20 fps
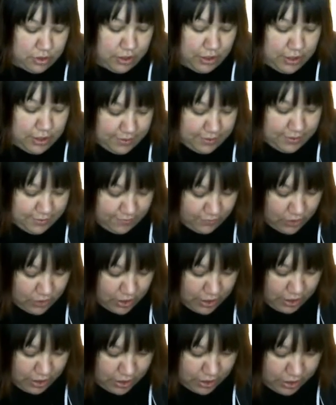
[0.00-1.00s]
Yes,
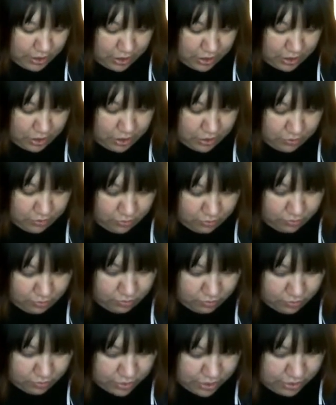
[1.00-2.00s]
Frank, I hear you.
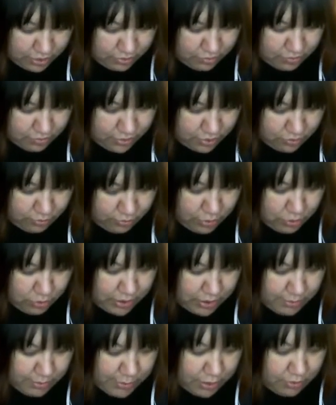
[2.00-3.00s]
What are you
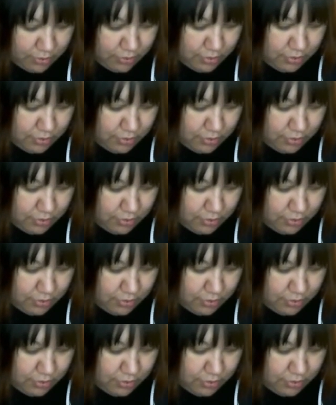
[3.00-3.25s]
mewing about?